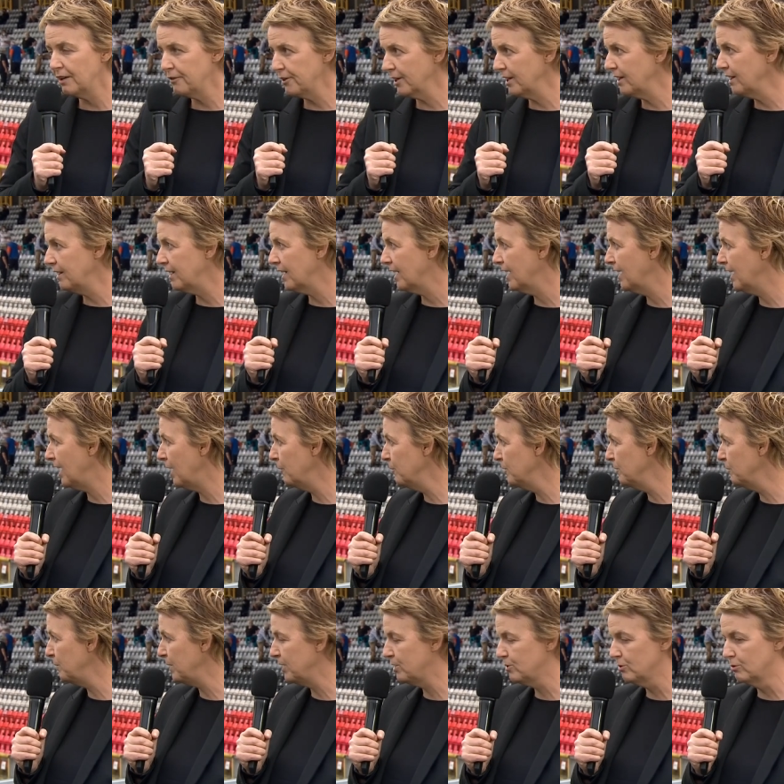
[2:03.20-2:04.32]
I think I
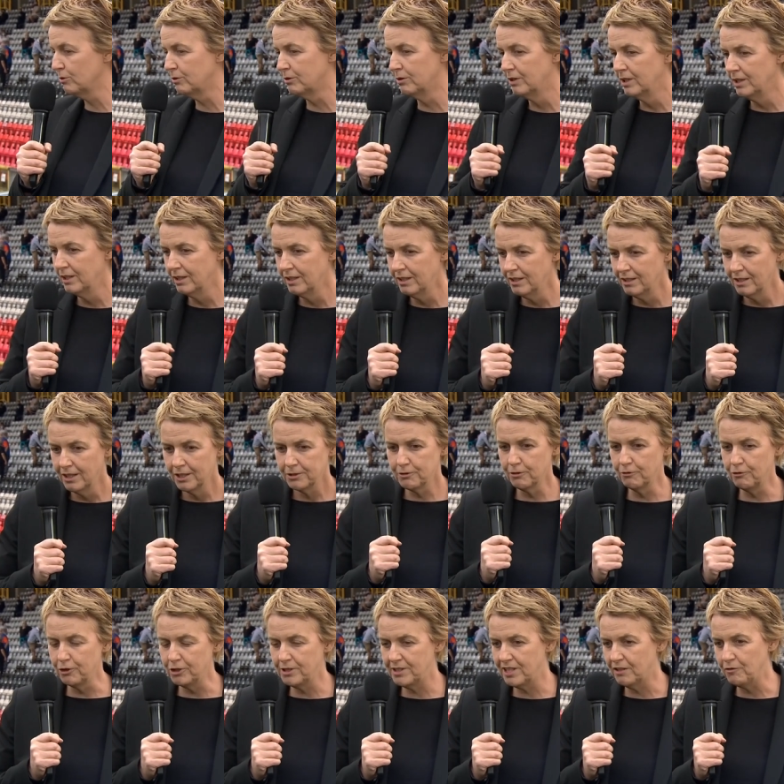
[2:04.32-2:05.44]
wouldn't be so
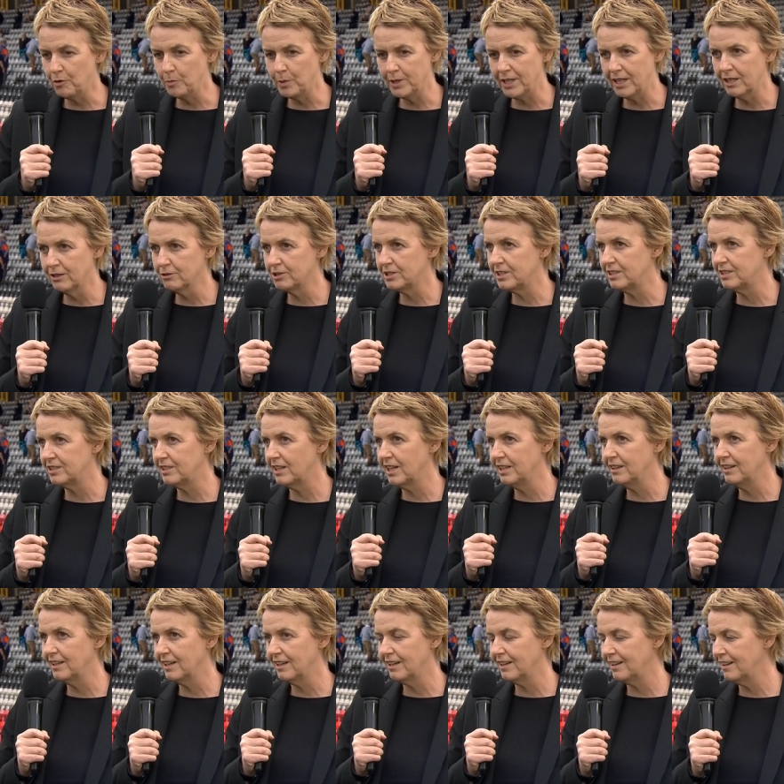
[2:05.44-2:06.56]
rude to everybody else
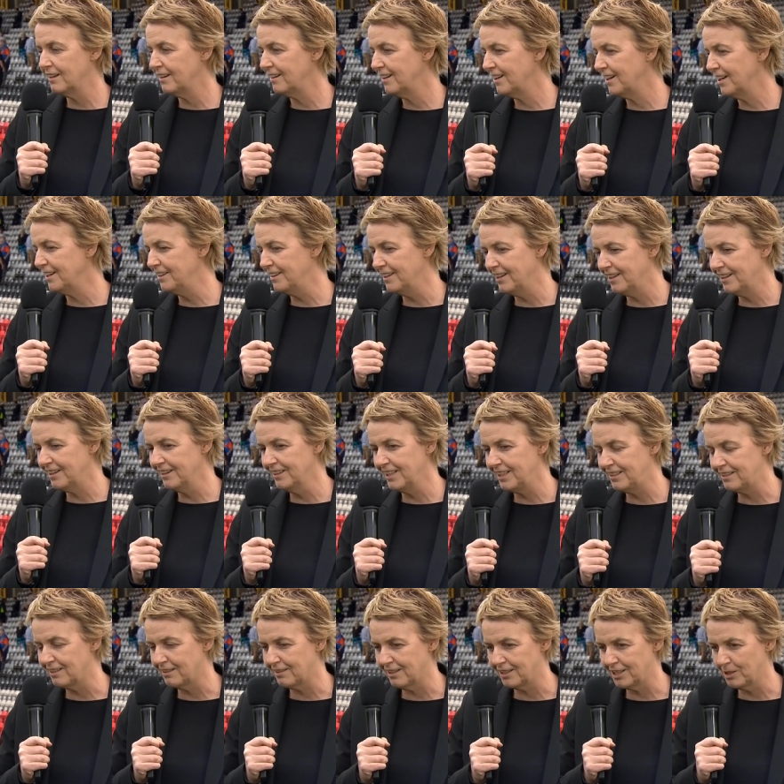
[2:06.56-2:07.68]
in the
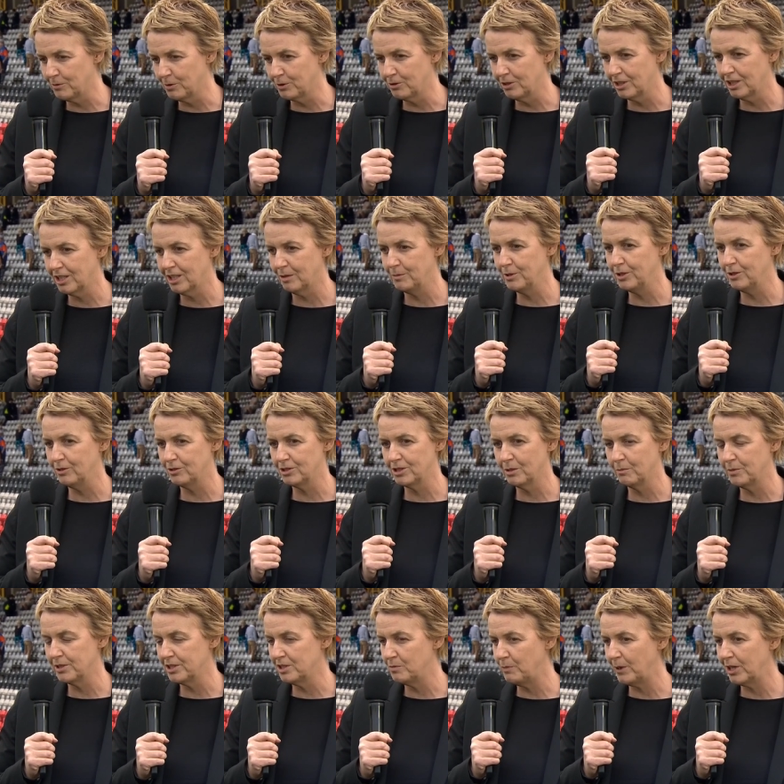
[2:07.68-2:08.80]
league to think that we're going to come and do
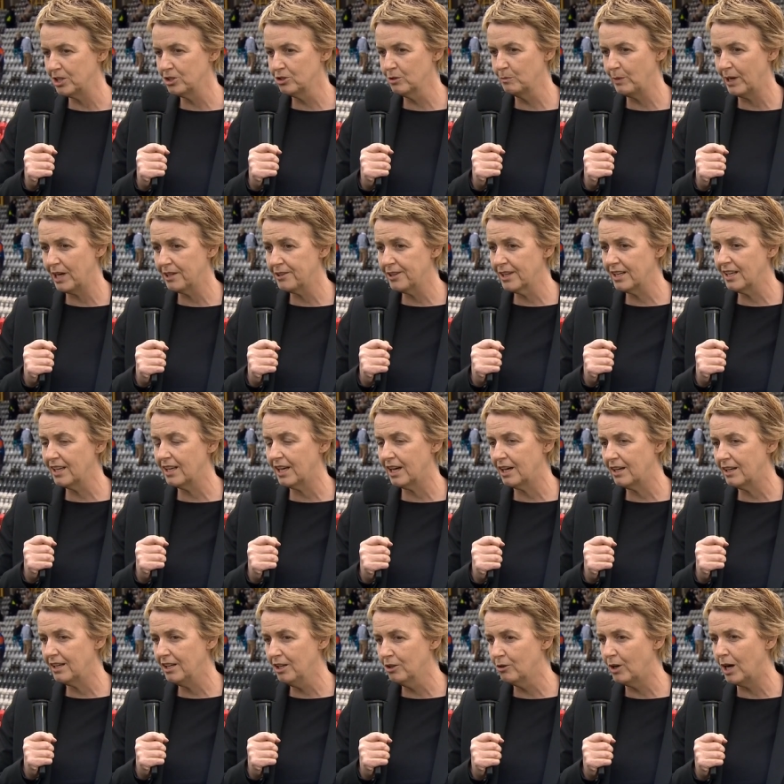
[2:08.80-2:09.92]
something special. But I think,
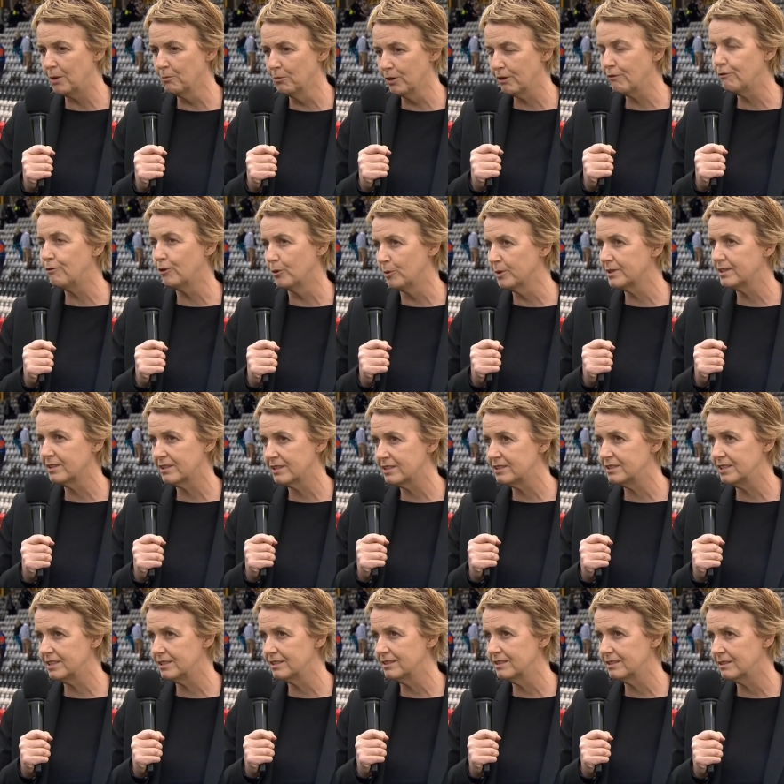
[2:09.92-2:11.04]
I'm looking forward to this
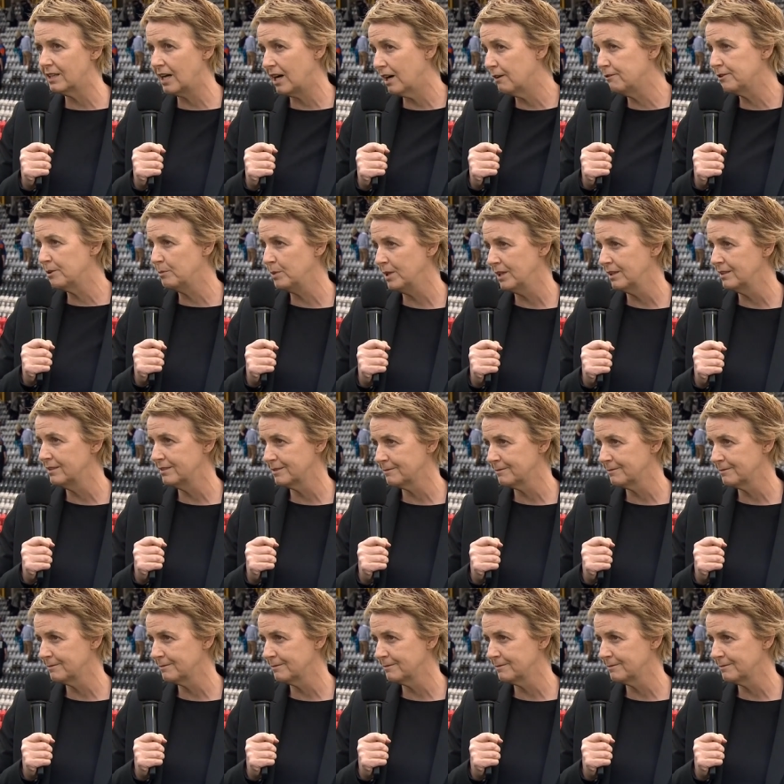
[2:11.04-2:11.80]
season. I have to be.